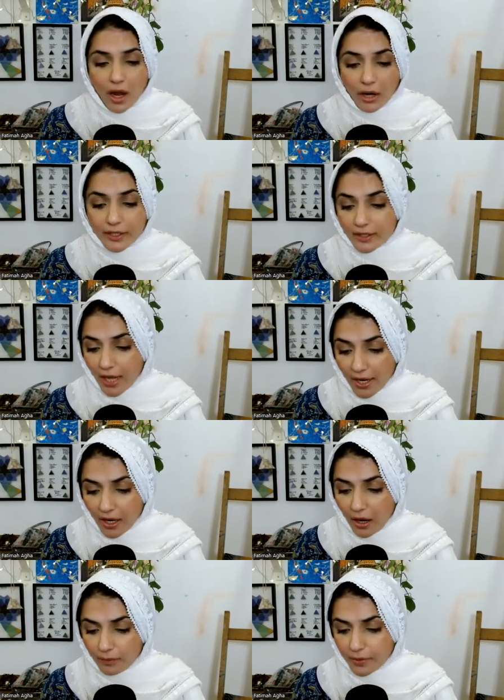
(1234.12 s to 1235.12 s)
how did
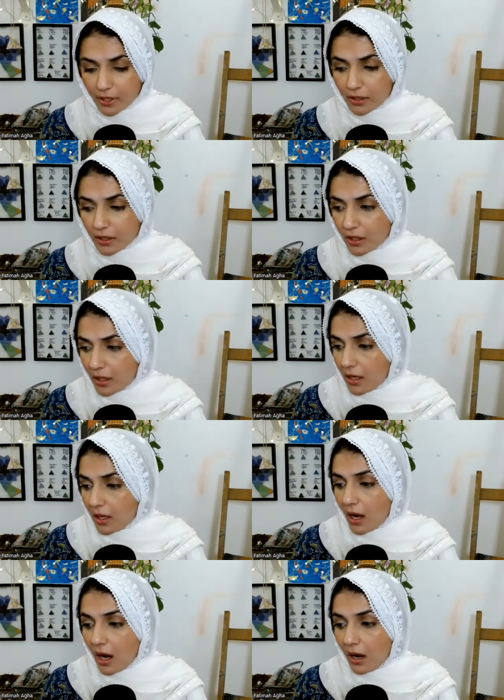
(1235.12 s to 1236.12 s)
that happen
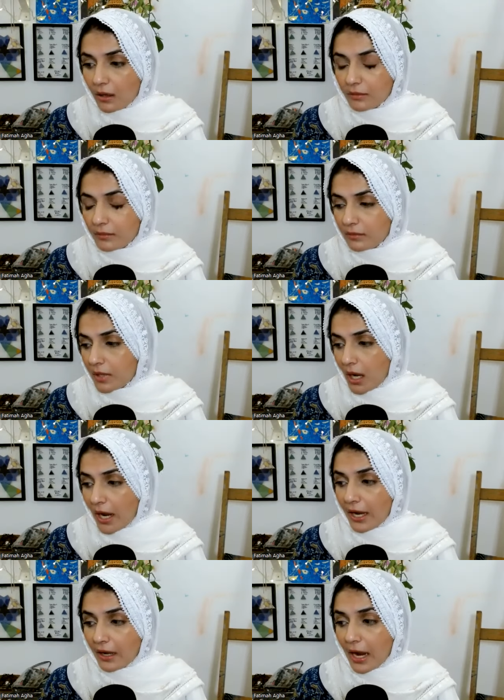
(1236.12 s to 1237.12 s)
um
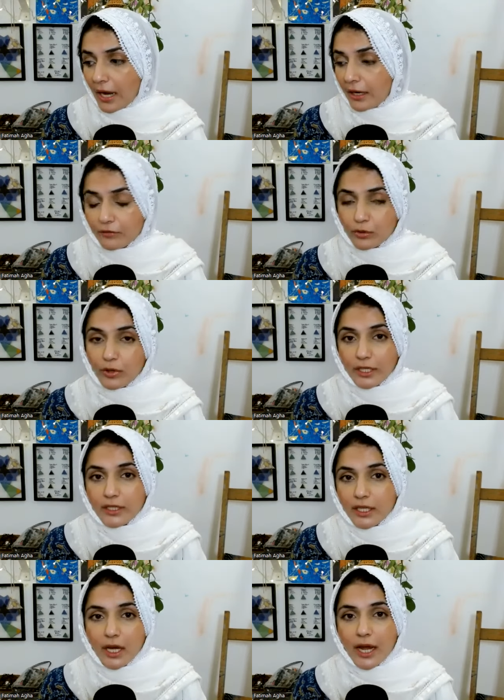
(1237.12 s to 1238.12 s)
i have no
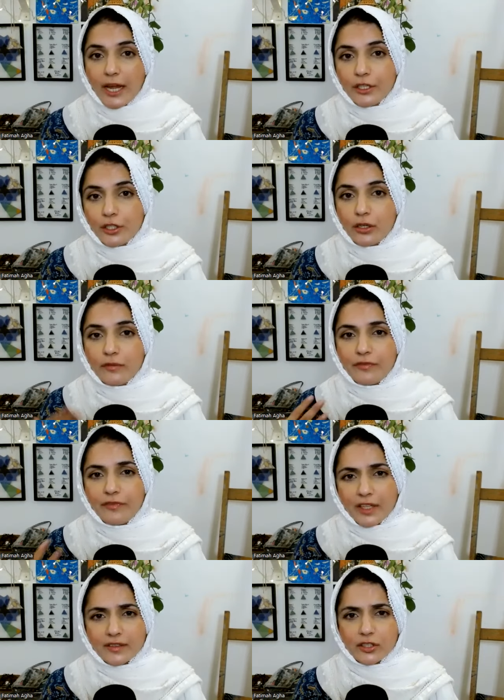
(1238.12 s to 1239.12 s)
idea and you're
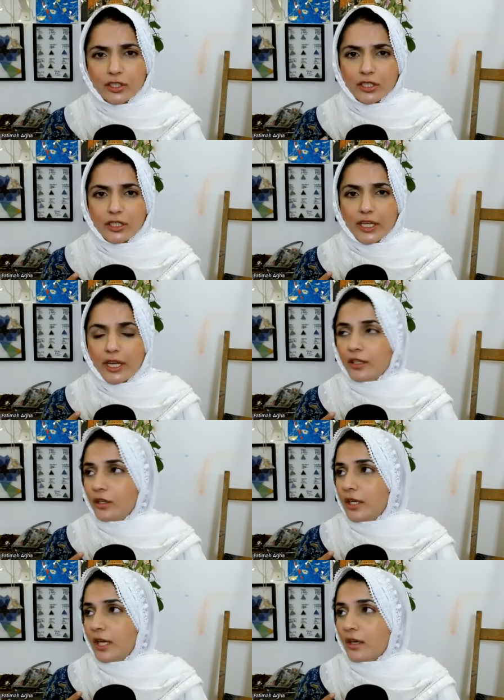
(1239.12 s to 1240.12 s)
flustered and
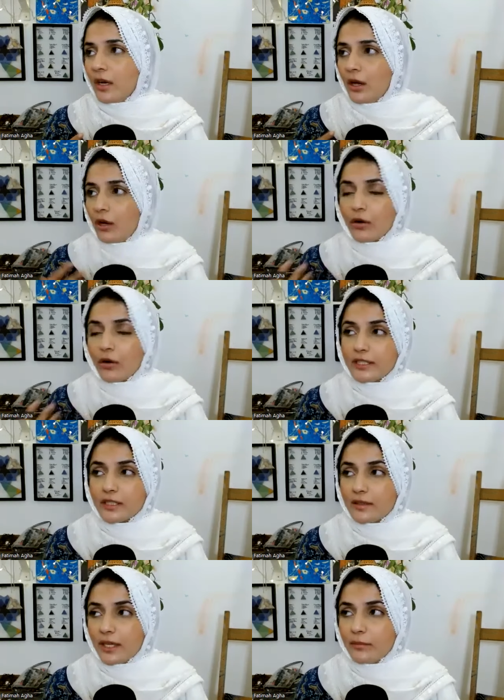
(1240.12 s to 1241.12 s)
you're like okay,
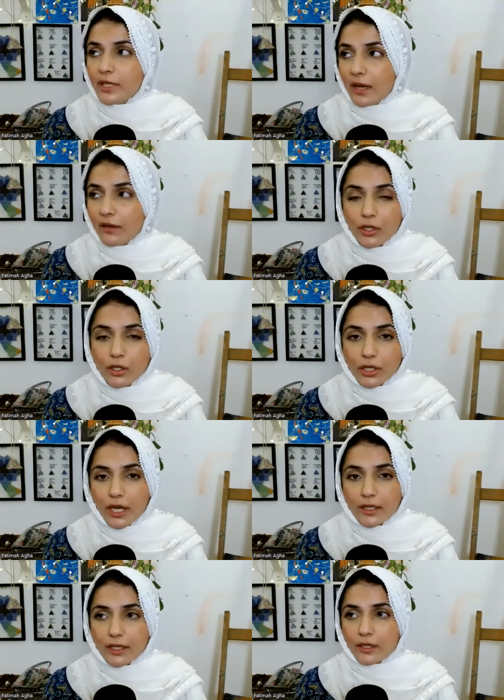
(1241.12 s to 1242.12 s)
just let me have a look
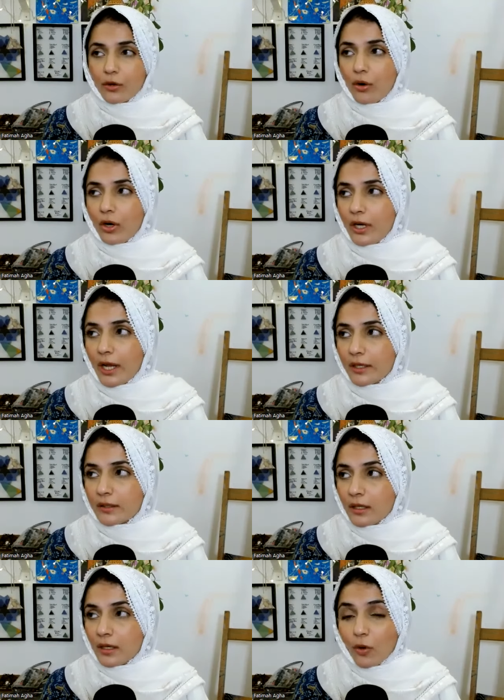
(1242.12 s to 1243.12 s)
at it, or like,
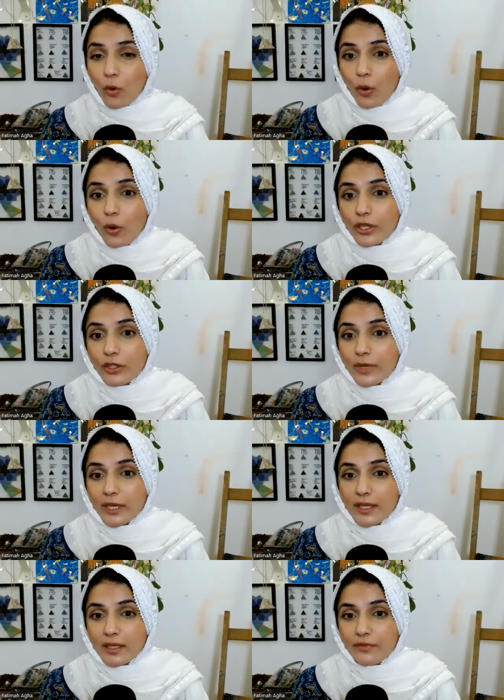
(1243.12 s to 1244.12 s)
or you
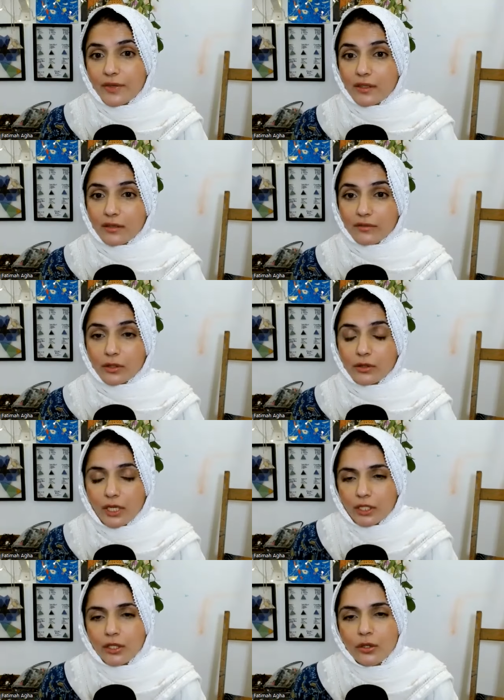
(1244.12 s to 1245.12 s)
might get defensive and go
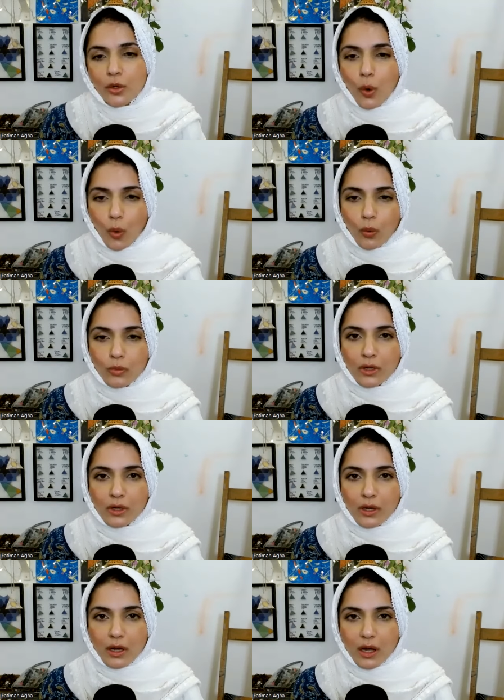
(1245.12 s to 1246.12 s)
like, no,
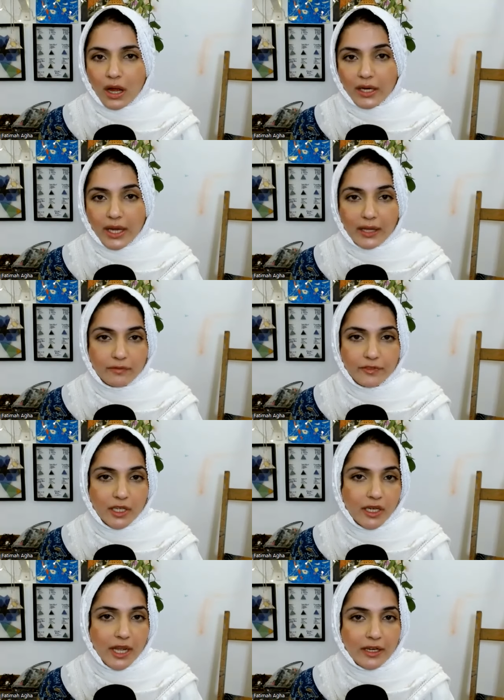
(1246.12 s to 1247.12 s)
I has
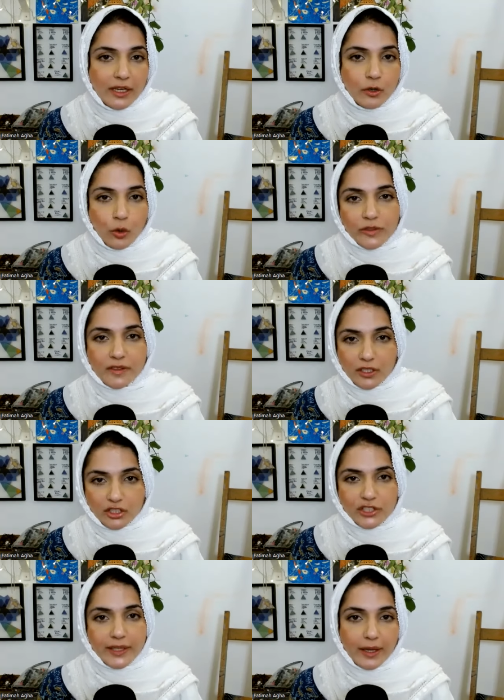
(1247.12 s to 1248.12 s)
done no
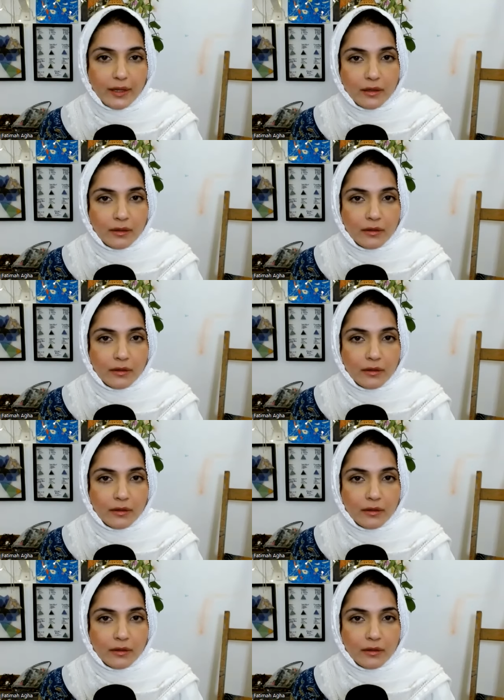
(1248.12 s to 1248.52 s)
such thing.